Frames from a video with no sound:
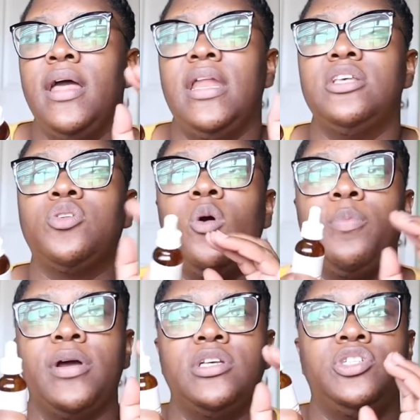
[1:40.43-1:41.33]
it has
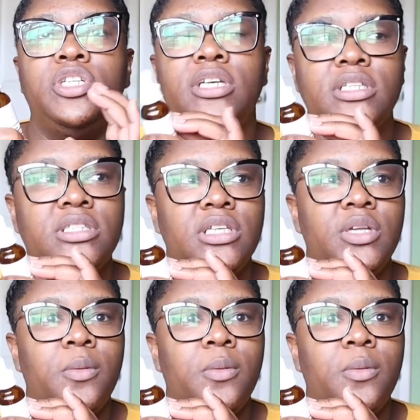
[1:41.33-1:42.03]
cold pressed chia seed